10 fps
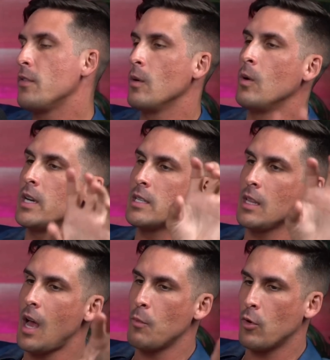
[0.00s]
One is a
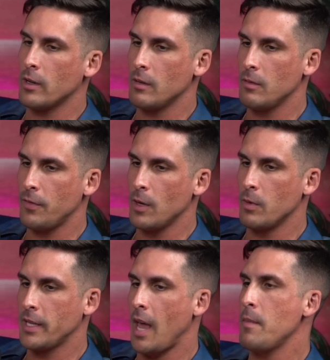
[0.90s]
lot more filled
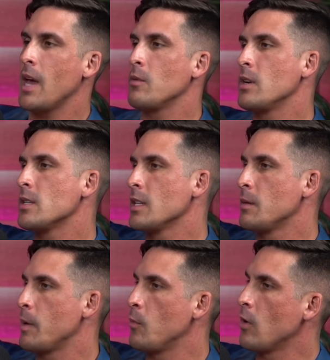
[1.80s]
with gay men. One is a
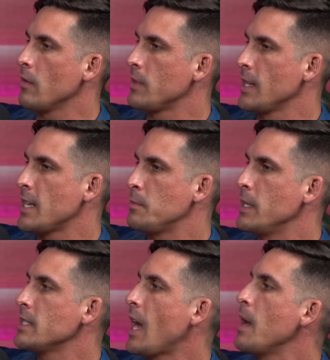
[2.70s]
little bit more of the lesbian type, a